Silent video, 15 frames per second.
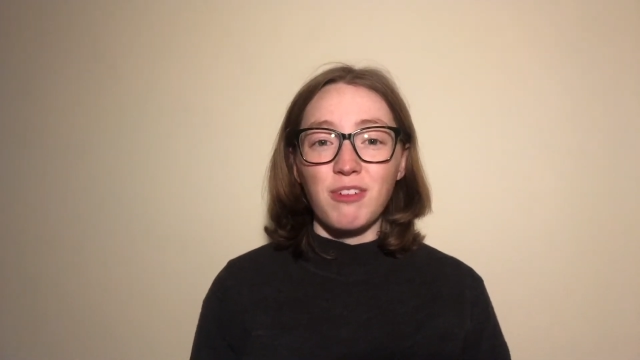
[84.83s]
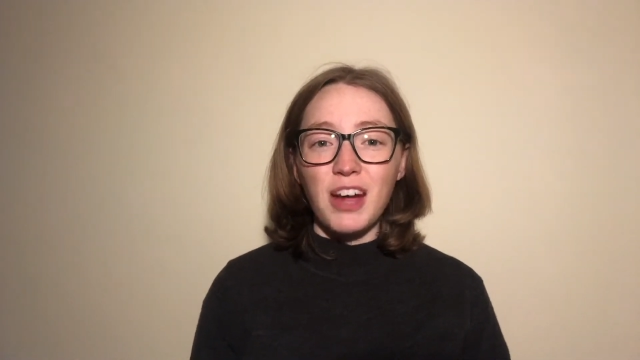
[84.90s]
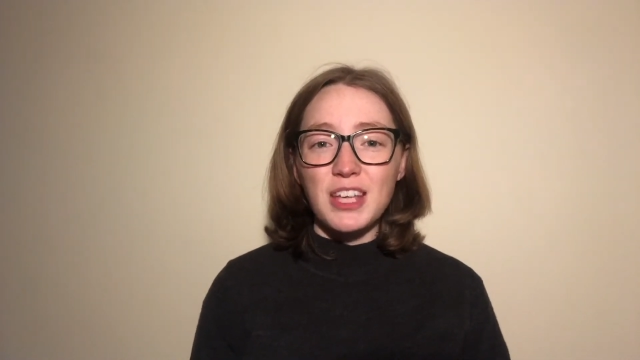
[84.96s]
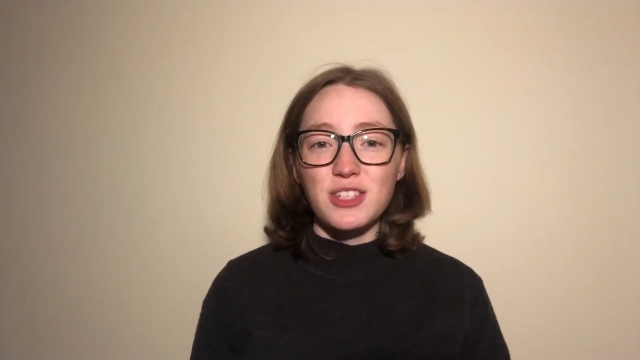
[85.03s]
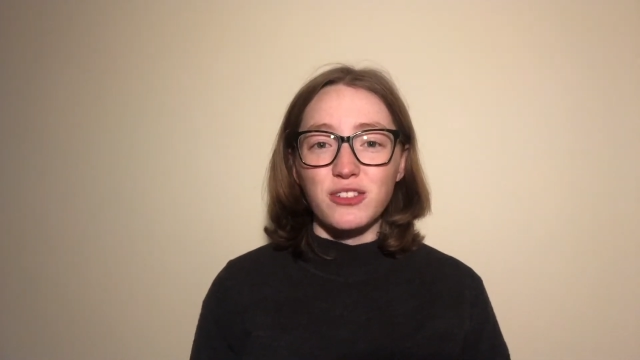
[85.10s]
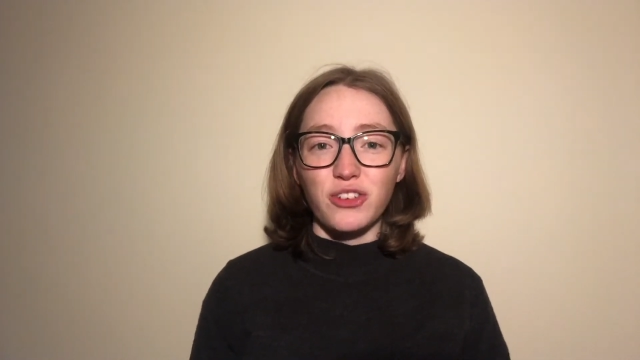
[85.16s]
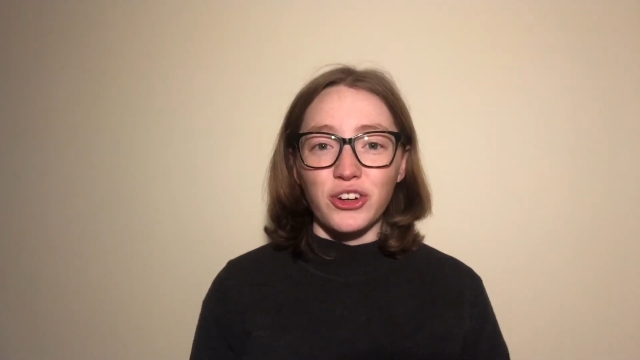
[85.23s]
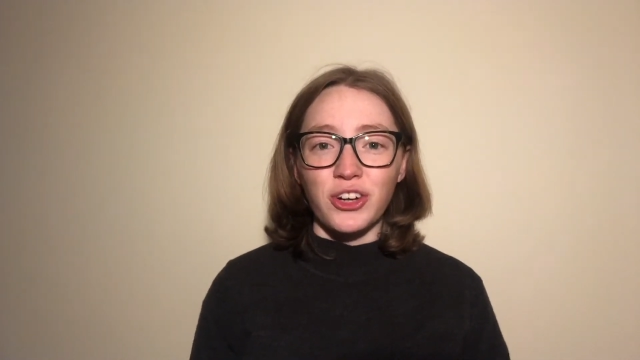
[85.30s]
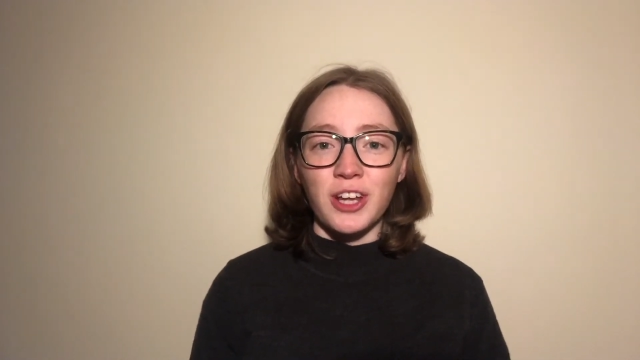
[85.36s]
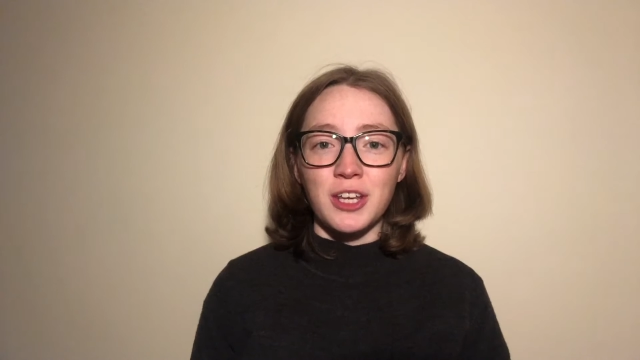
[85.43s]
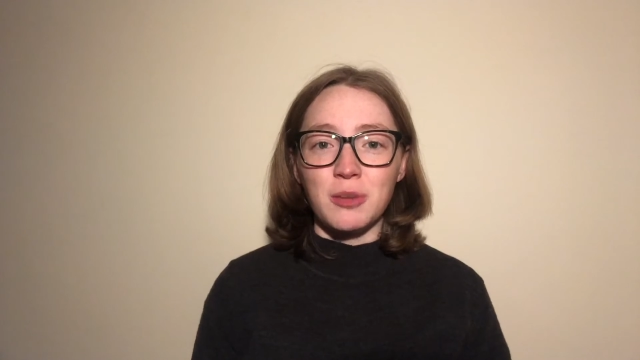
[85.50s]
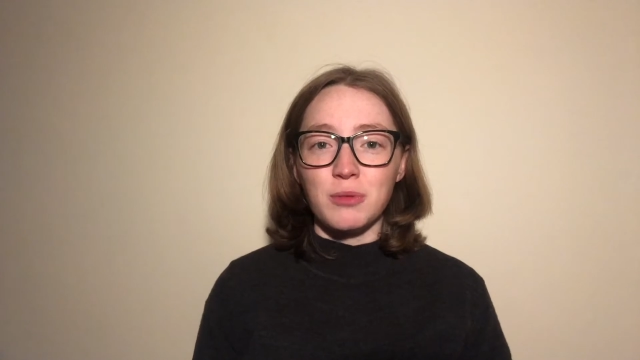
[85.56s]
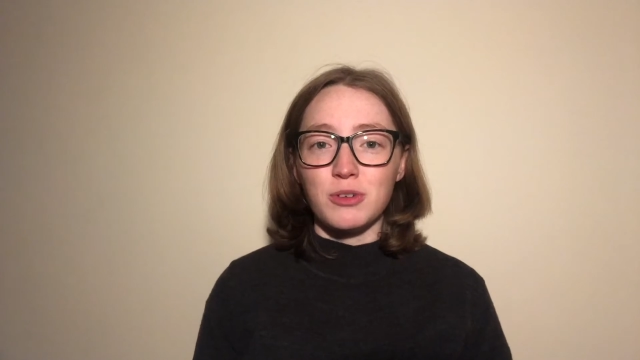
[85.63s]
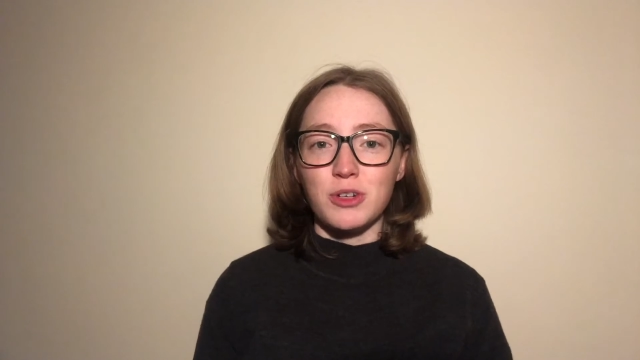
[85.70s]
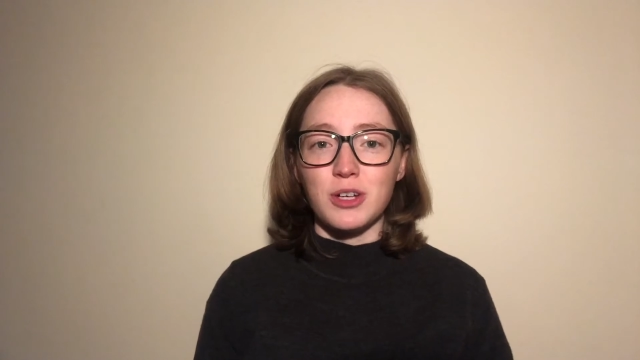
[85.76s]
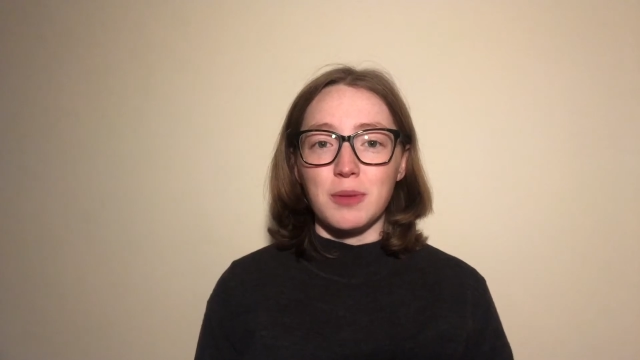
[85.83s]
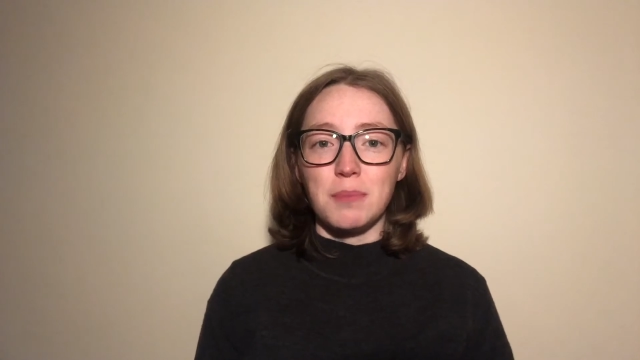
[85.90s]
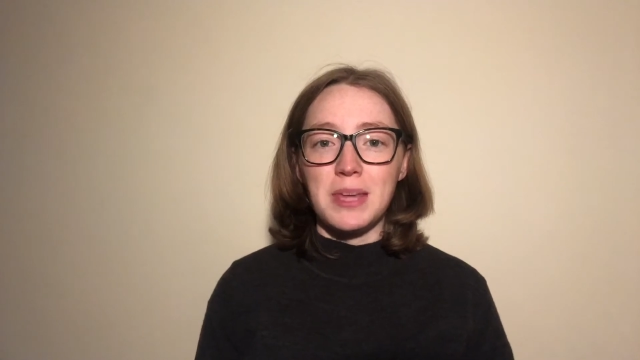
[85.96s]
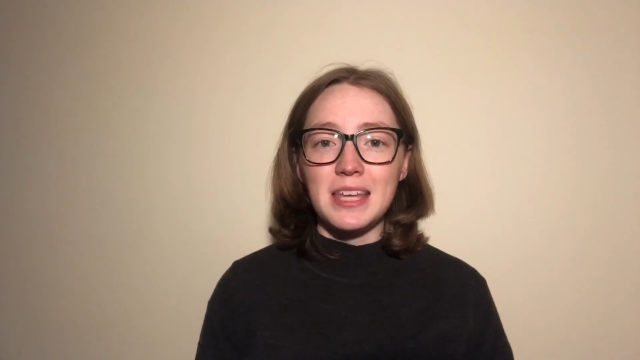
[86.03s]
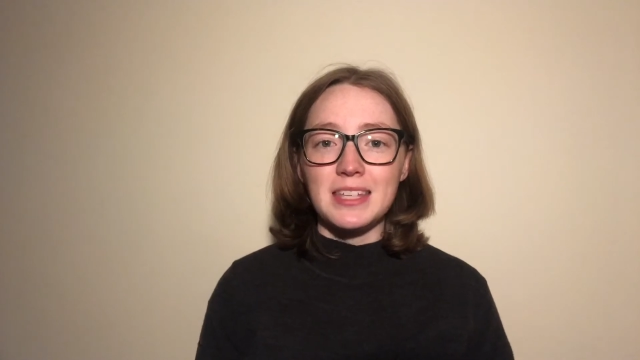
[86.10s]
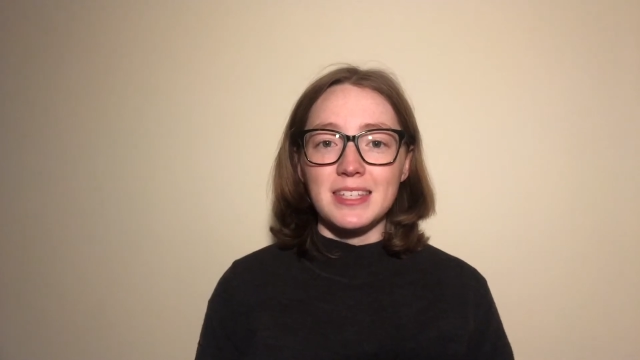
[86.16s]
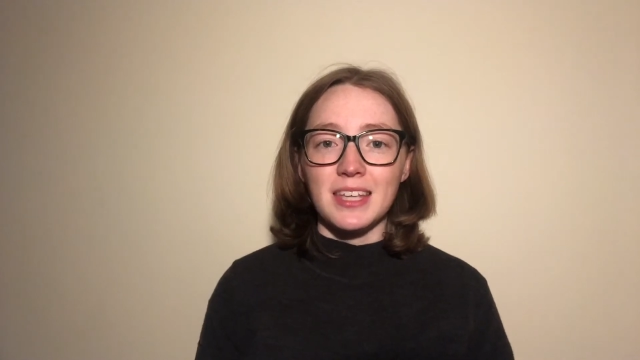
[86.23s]
restaurant and you ordered a
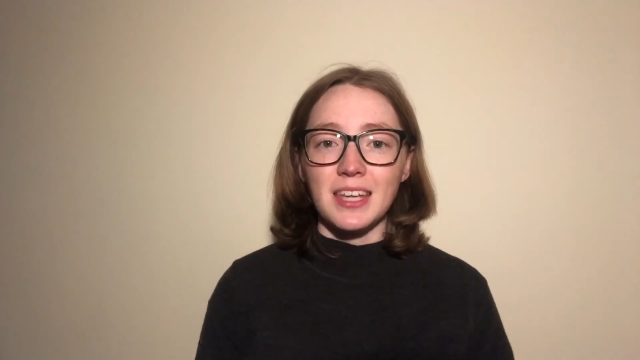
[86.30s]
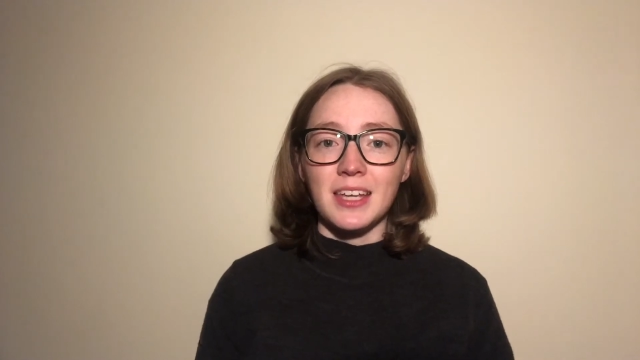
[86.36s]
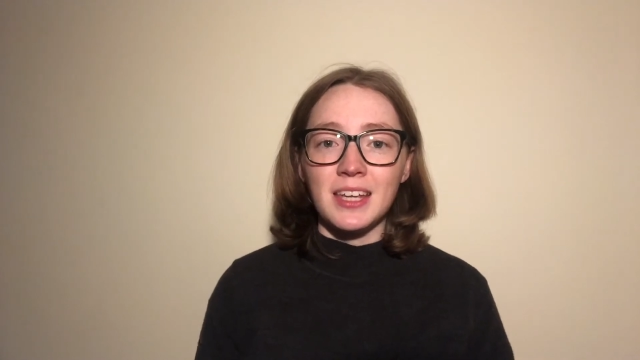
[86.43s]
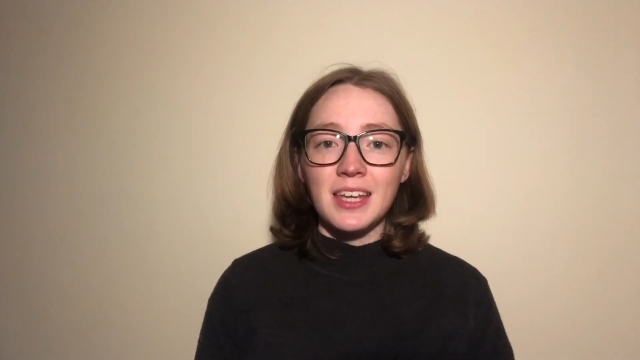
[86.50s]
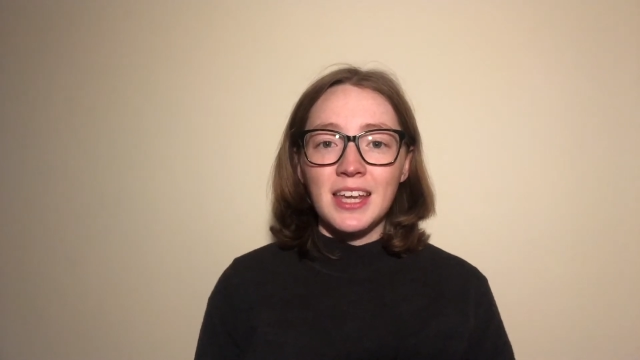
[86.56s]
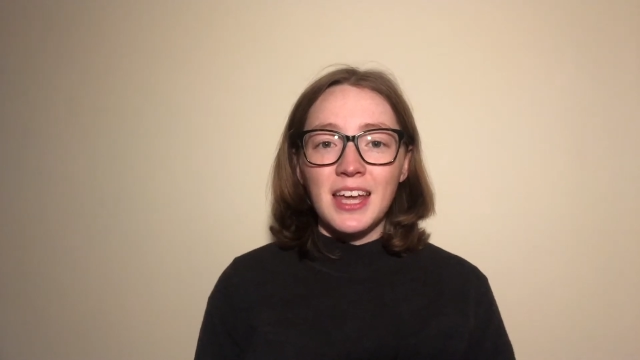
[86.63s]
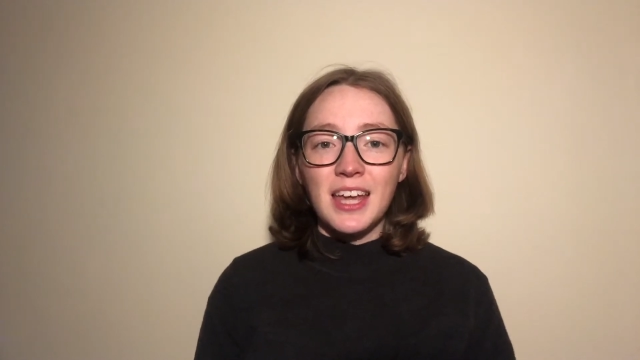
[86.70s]
pizza